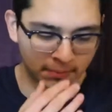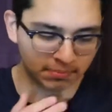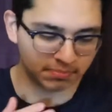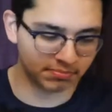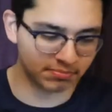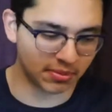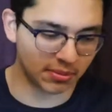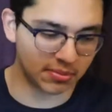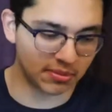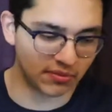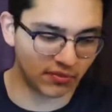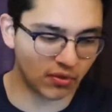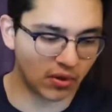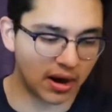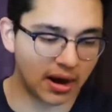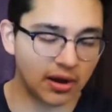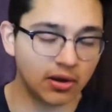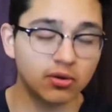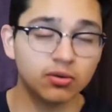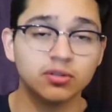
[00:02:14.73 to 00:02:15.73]
but before
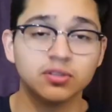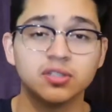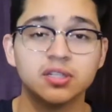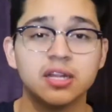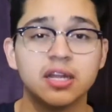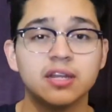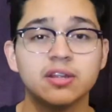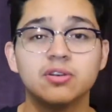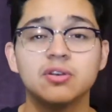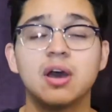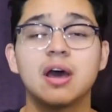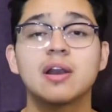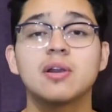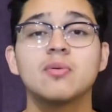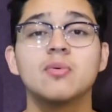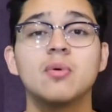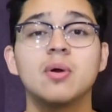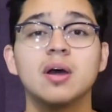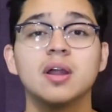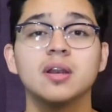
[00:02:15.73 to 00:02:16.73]
I go into that, you know I don't
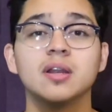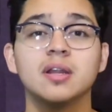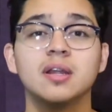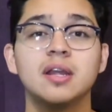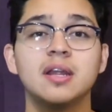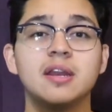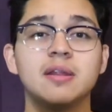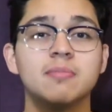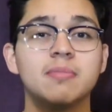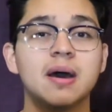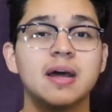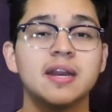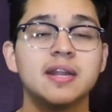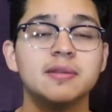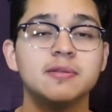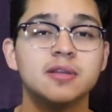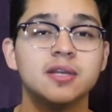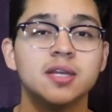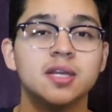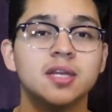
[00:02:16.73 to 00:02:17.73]
want anybody
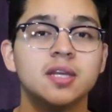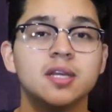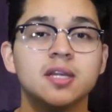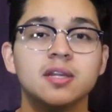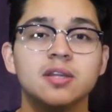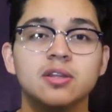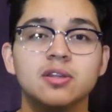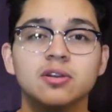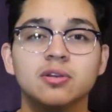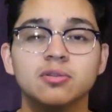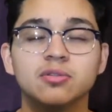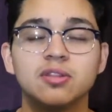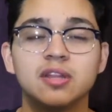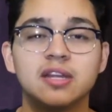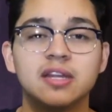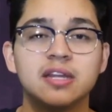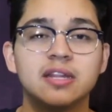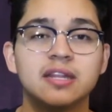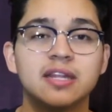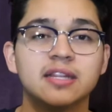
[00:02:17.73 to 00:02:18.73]
you know,
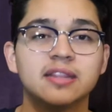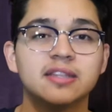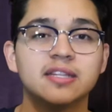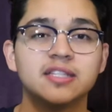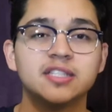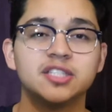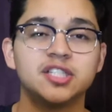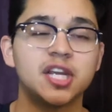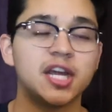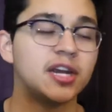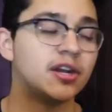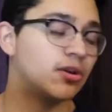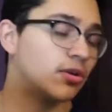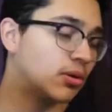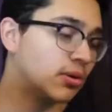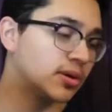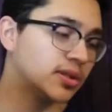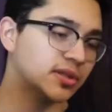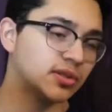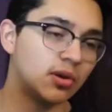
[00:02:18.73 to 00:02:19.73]
thinking that this channel
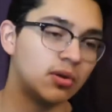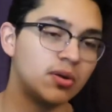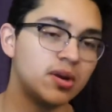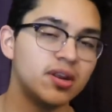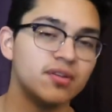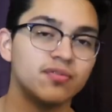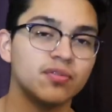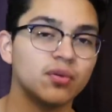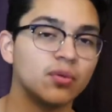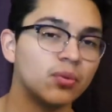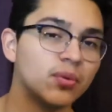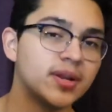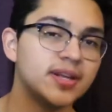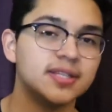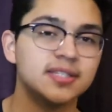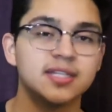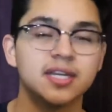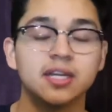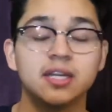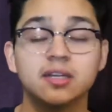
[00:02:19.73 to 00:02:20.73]
is only for
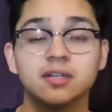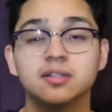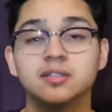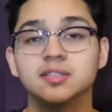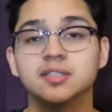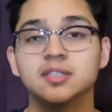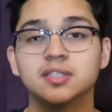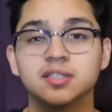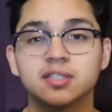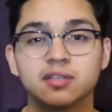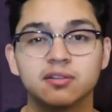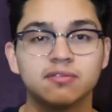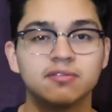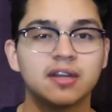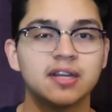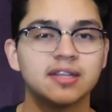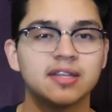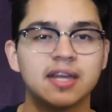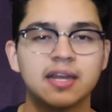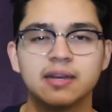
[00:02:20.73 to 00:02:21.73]
resellers and stuff
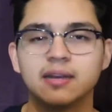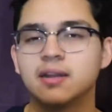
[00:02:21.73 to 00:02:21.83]
like that.